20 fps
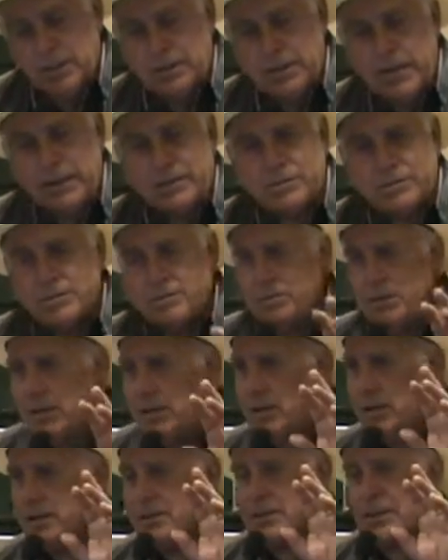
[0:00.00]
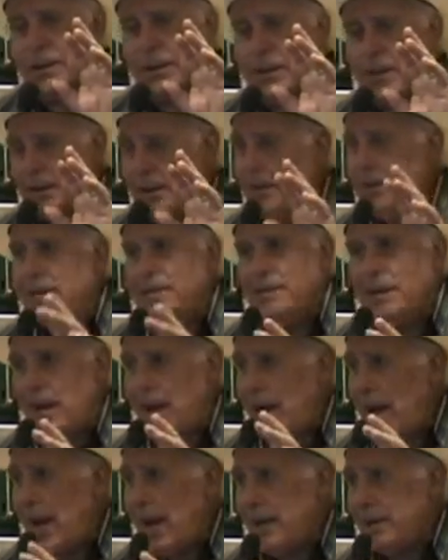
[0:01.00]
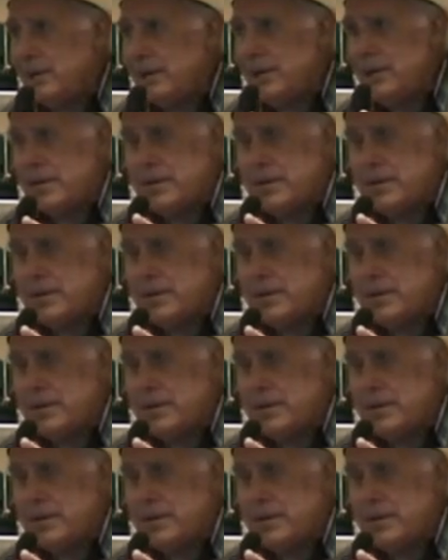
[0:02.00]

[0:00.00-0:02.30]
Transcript: that to me is an illegal act.